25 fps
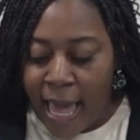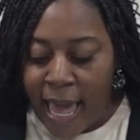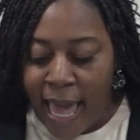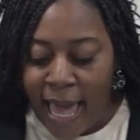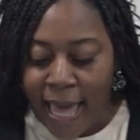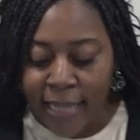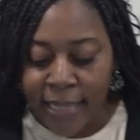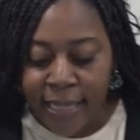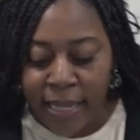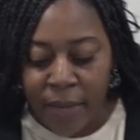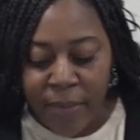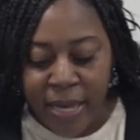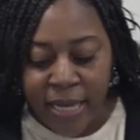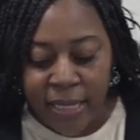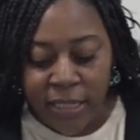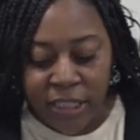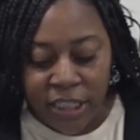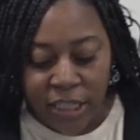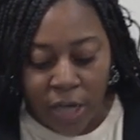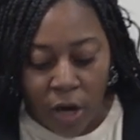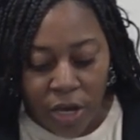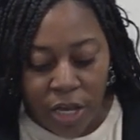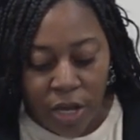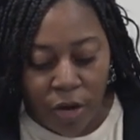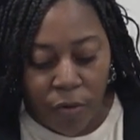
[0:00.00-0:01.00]
And let me
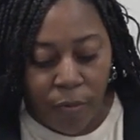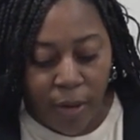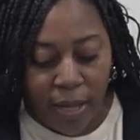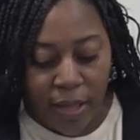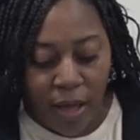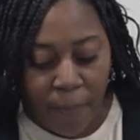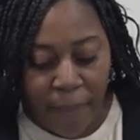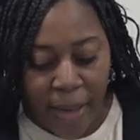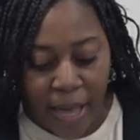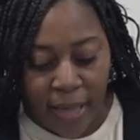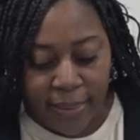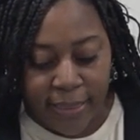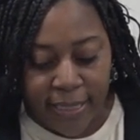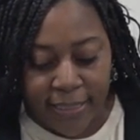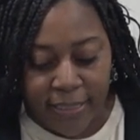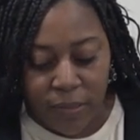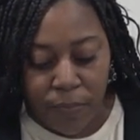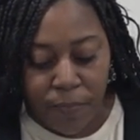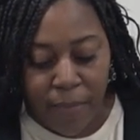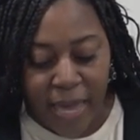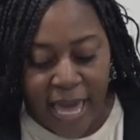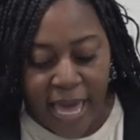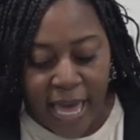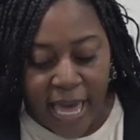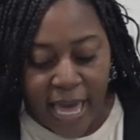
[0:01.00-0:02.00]
show you what about this
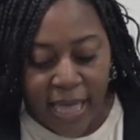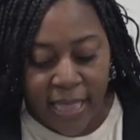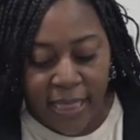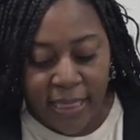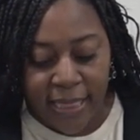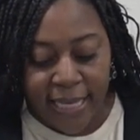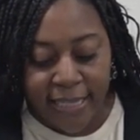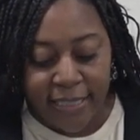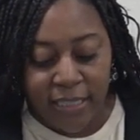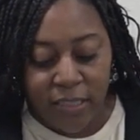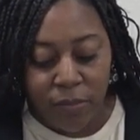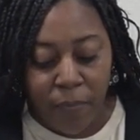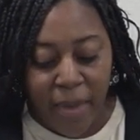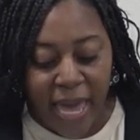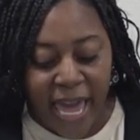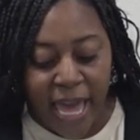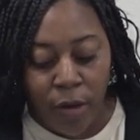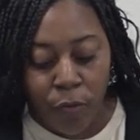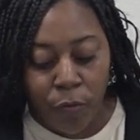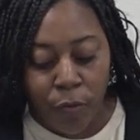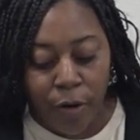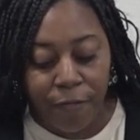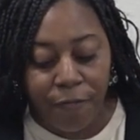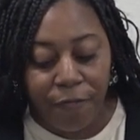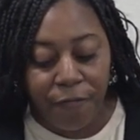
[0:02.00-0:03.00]
man. This
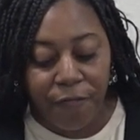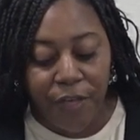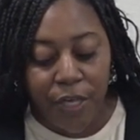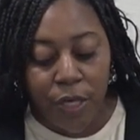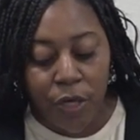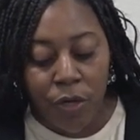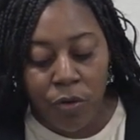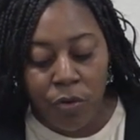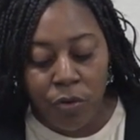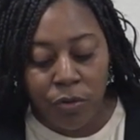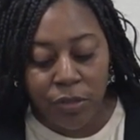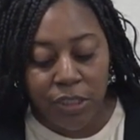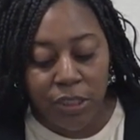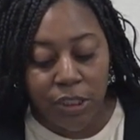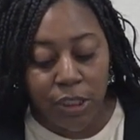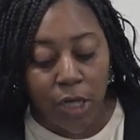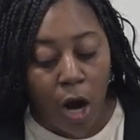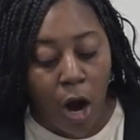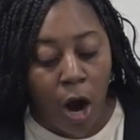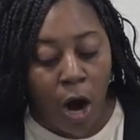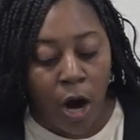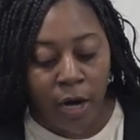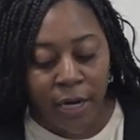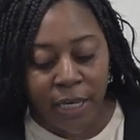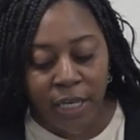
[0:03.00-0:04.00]
man refused to
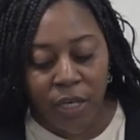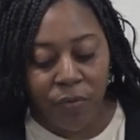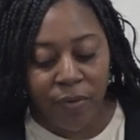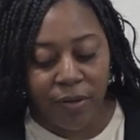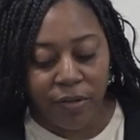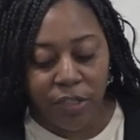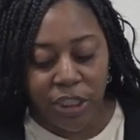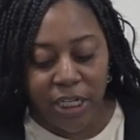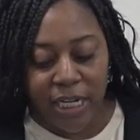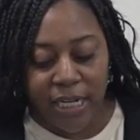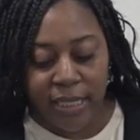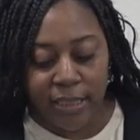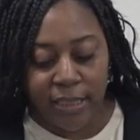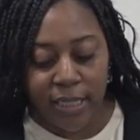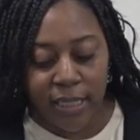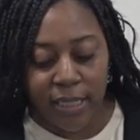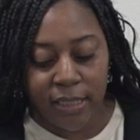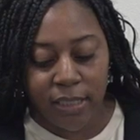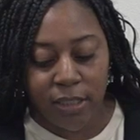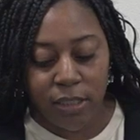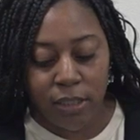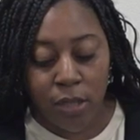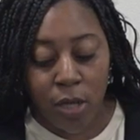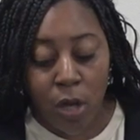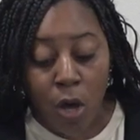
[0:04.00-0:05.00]
argue with
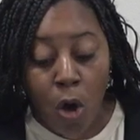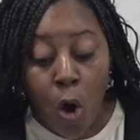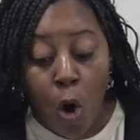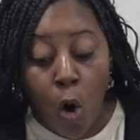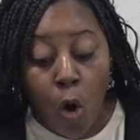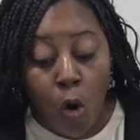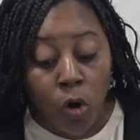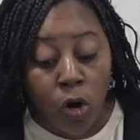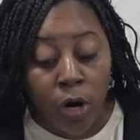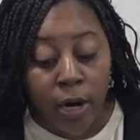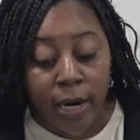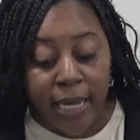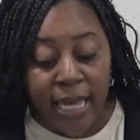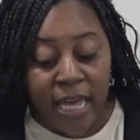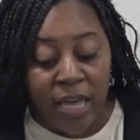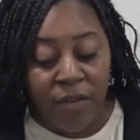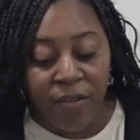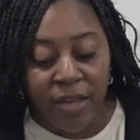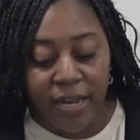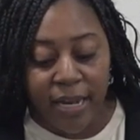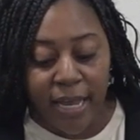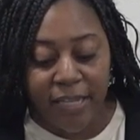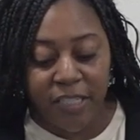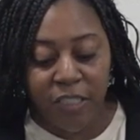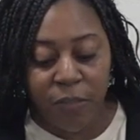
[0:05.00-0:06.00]
Jesus or
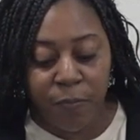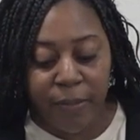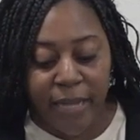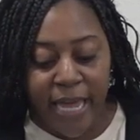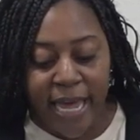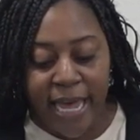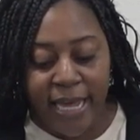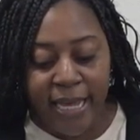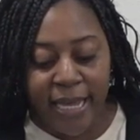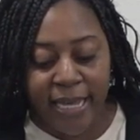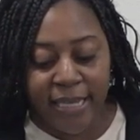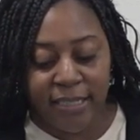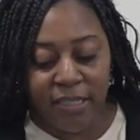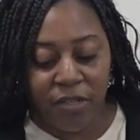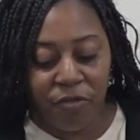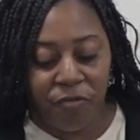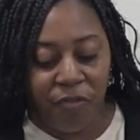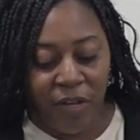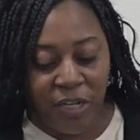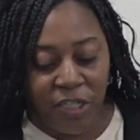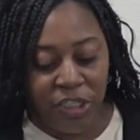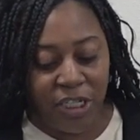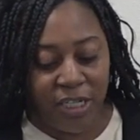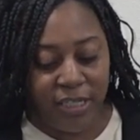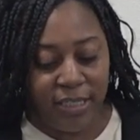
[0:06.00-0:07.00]
even explain his
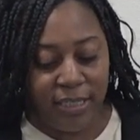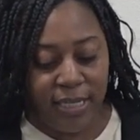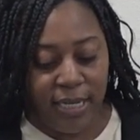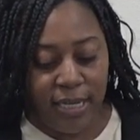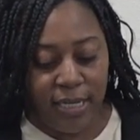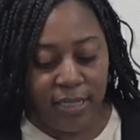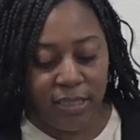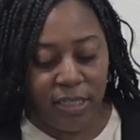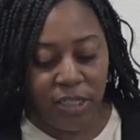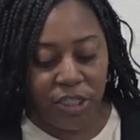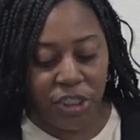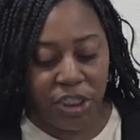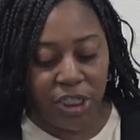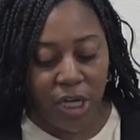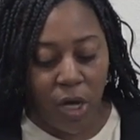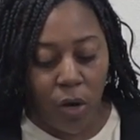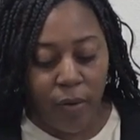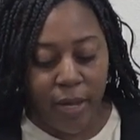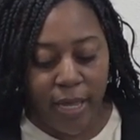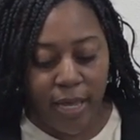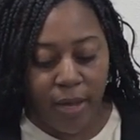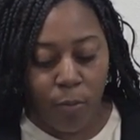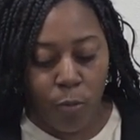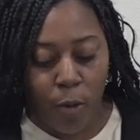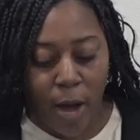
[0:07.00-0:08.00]
deficiency to show
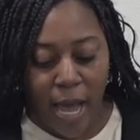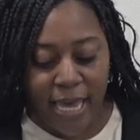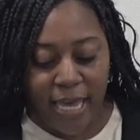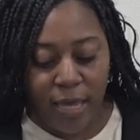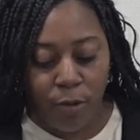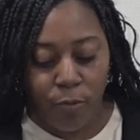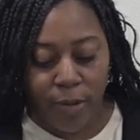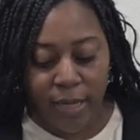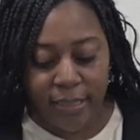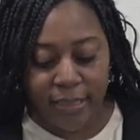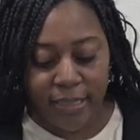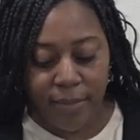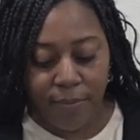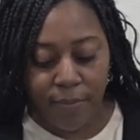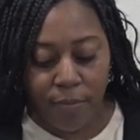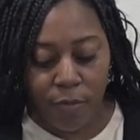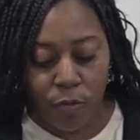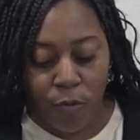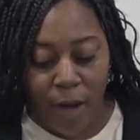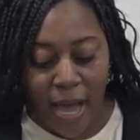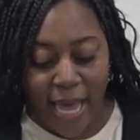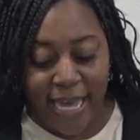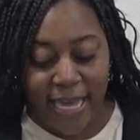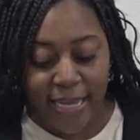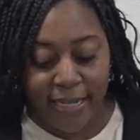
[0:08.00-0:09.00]
him why
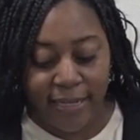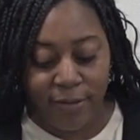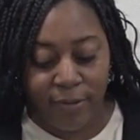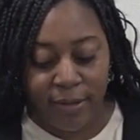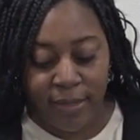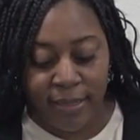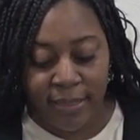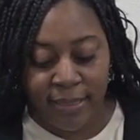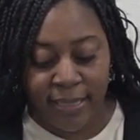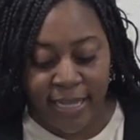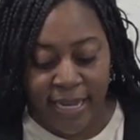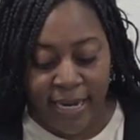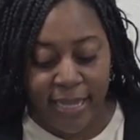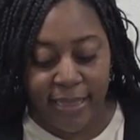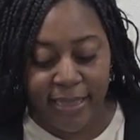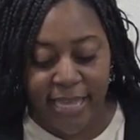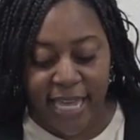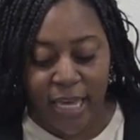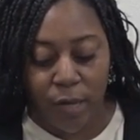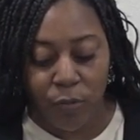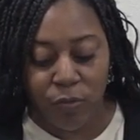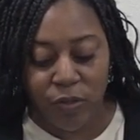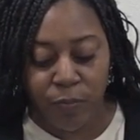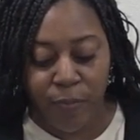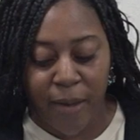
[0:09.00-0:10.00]
he didn't
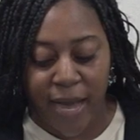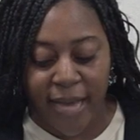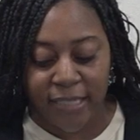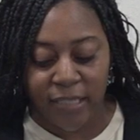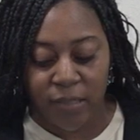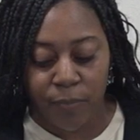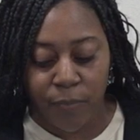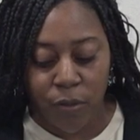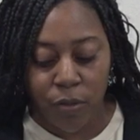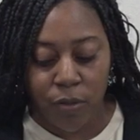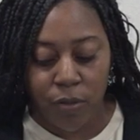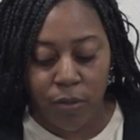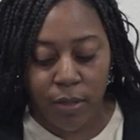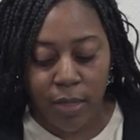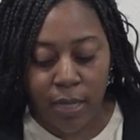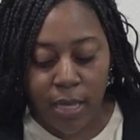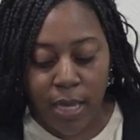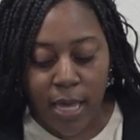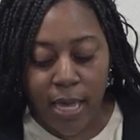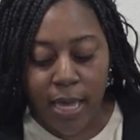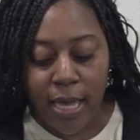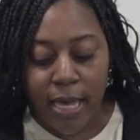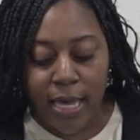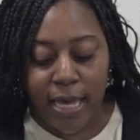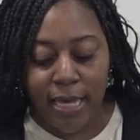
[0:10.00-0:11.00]
think it was possible.
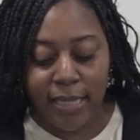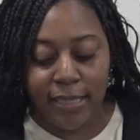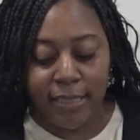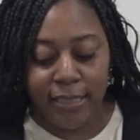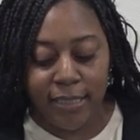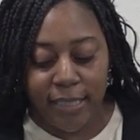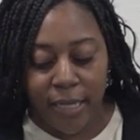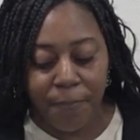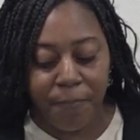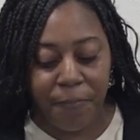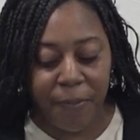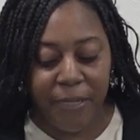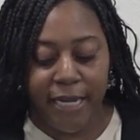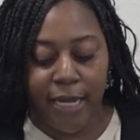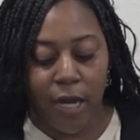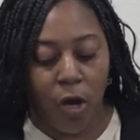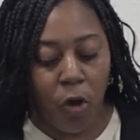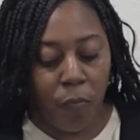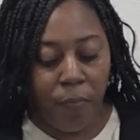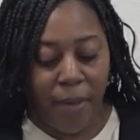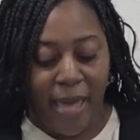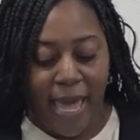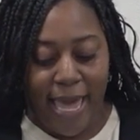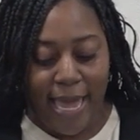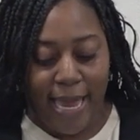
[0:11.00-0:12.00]
He simply
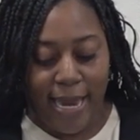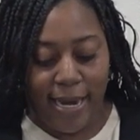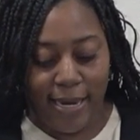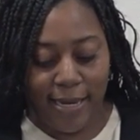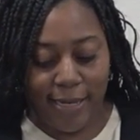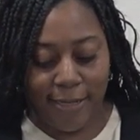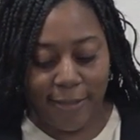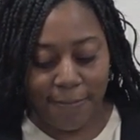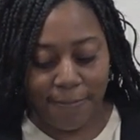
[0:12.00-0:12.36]
obeyed.